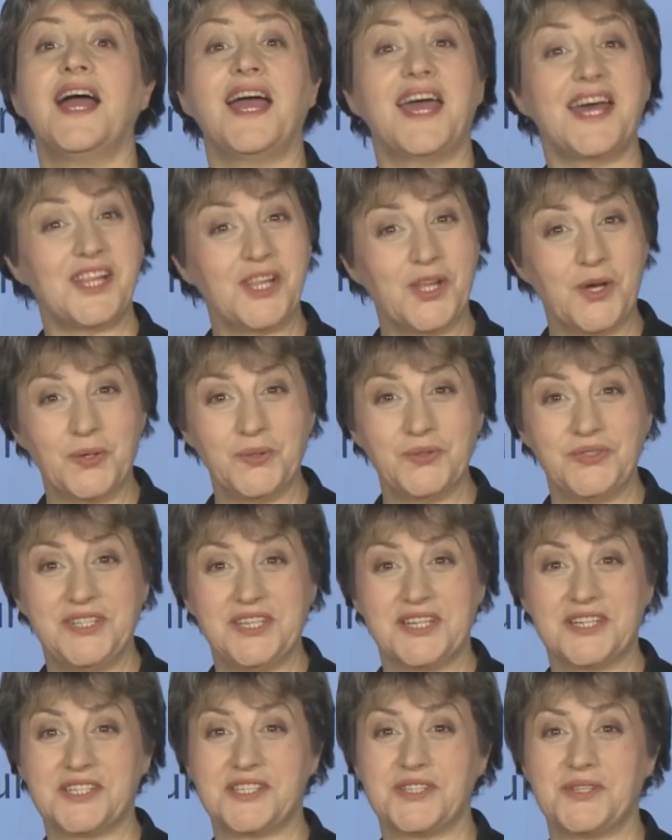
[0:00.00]
Hello,
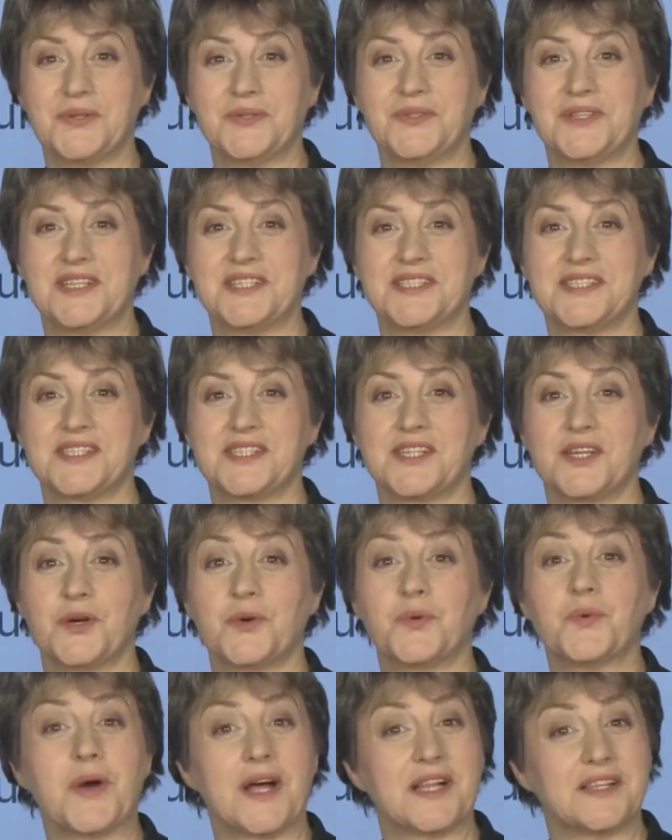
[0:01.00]
dear students.
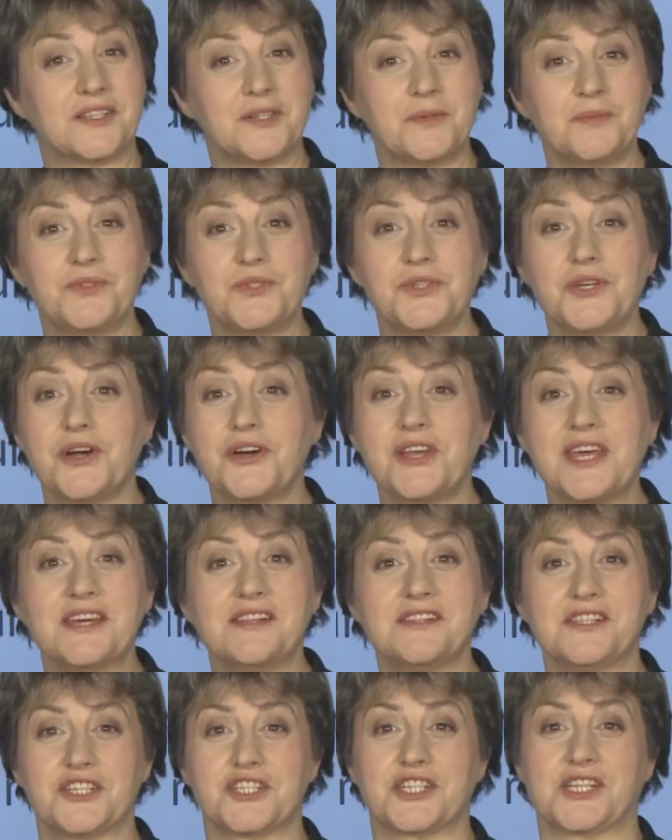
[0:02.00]
Welcome to your
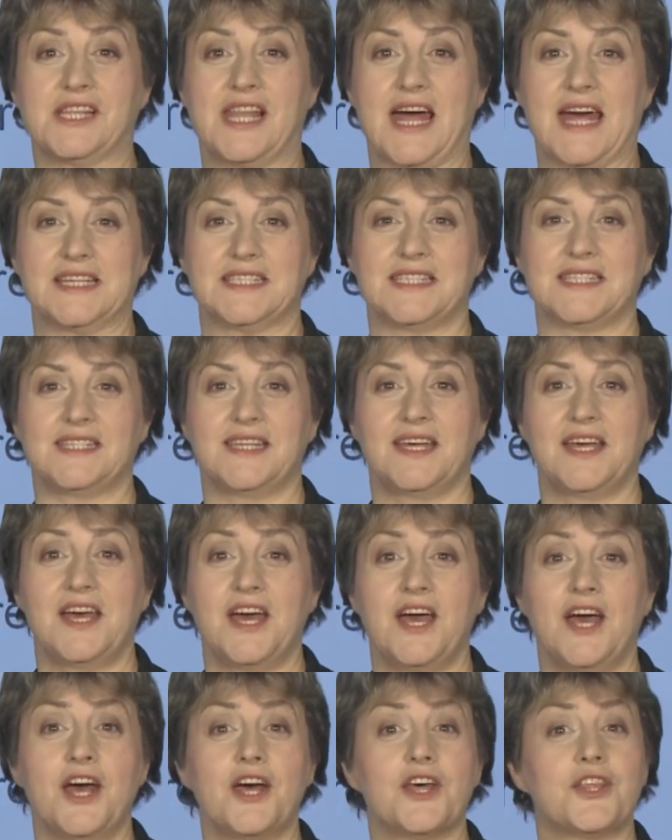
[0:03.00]
English class.
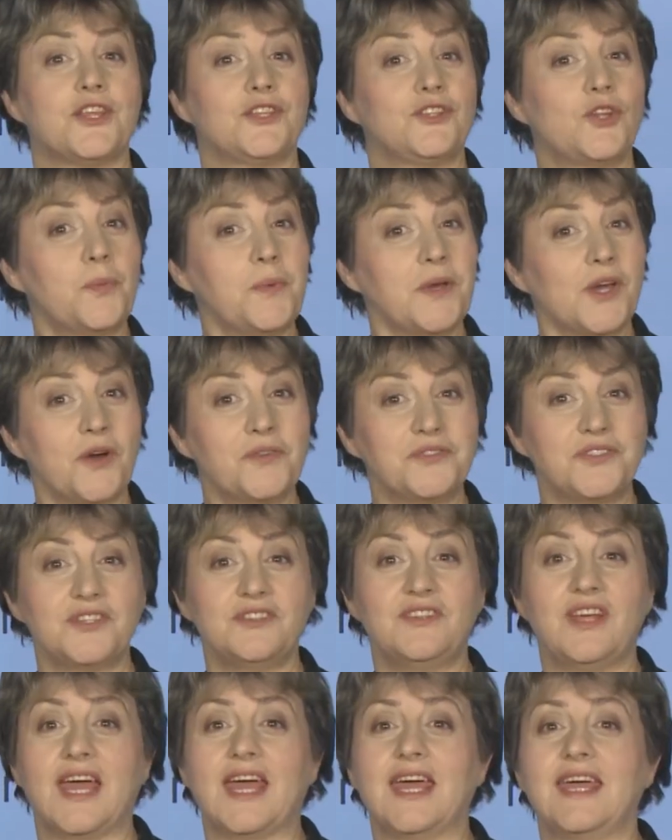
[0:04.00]
The topic of
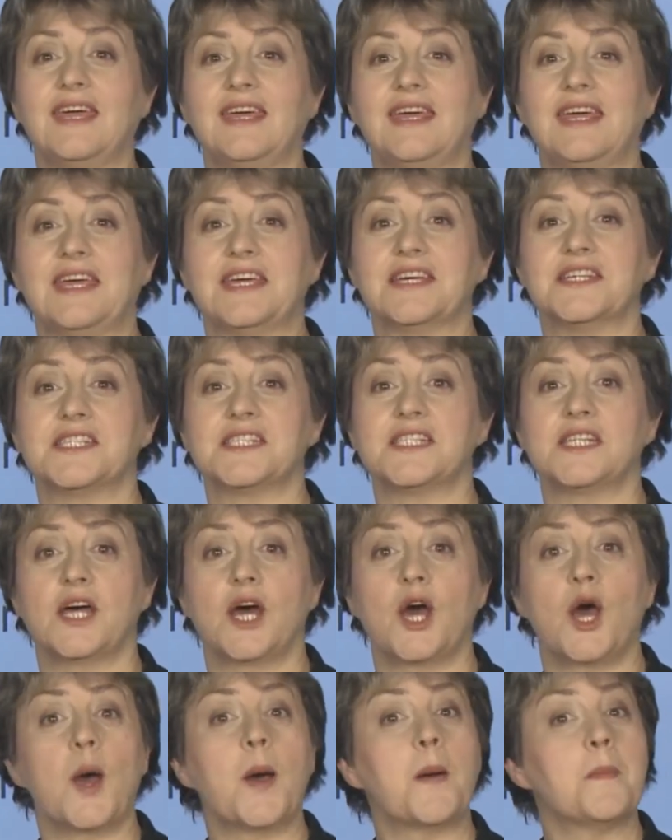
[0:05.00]
today is
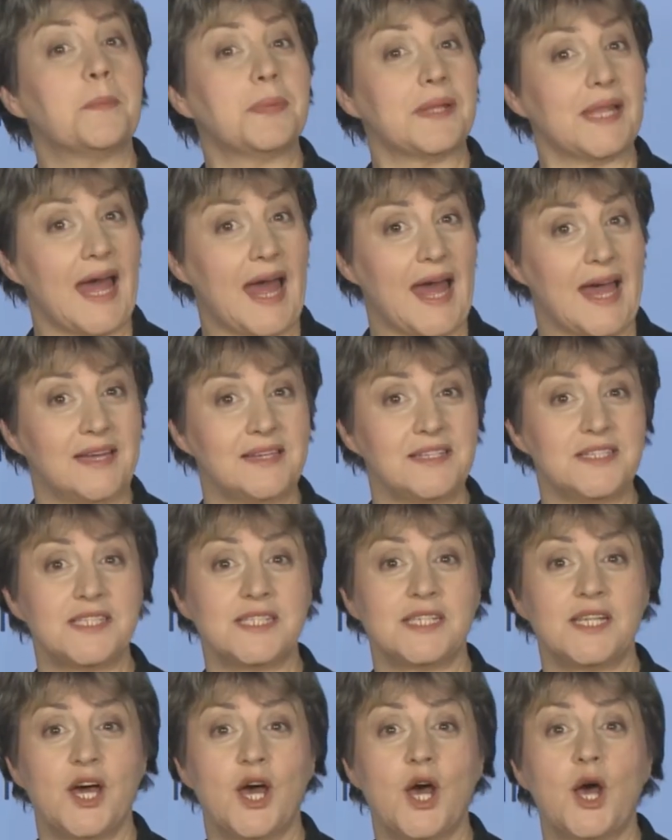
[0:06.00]

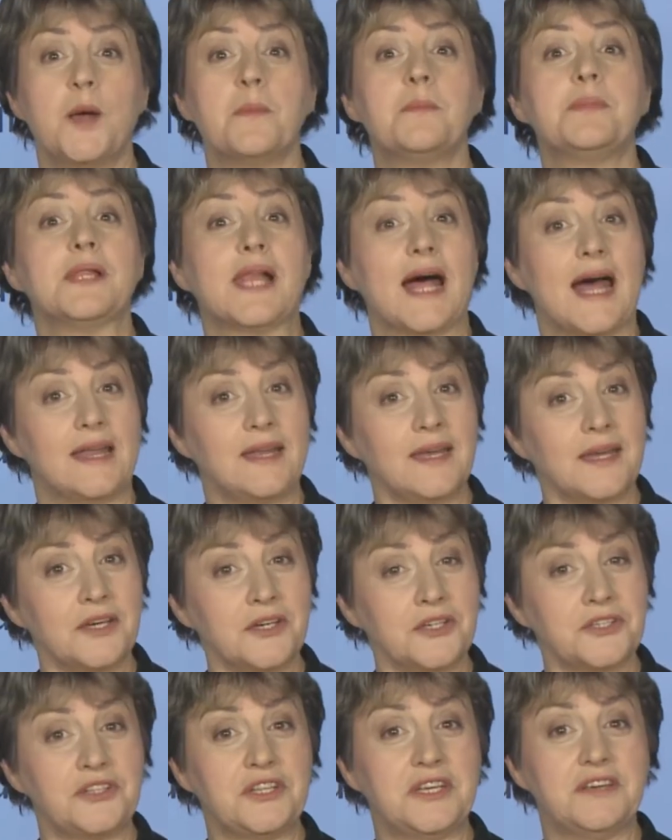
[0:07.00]
plans, planning
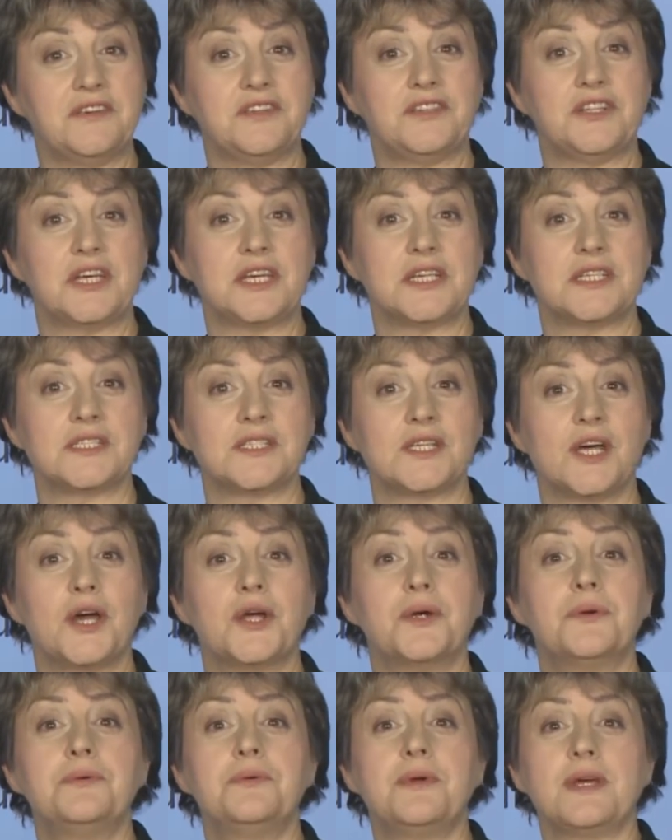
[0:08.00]
activities,
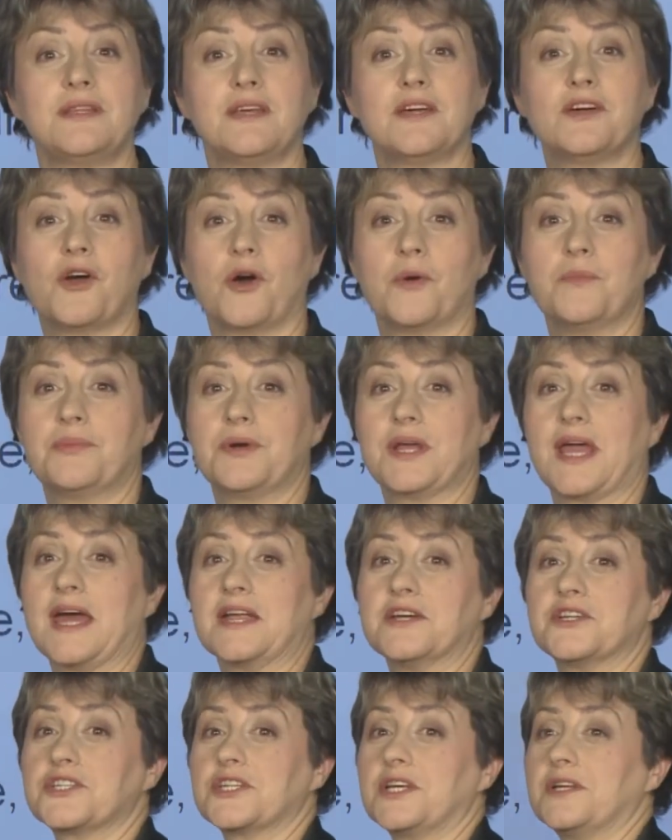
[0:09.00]
reading
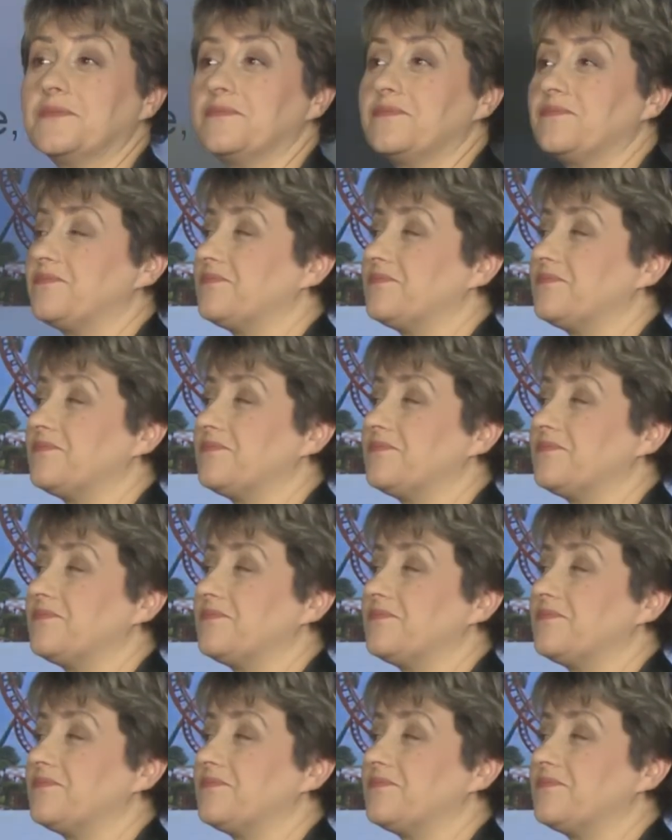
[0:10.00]
comprehension.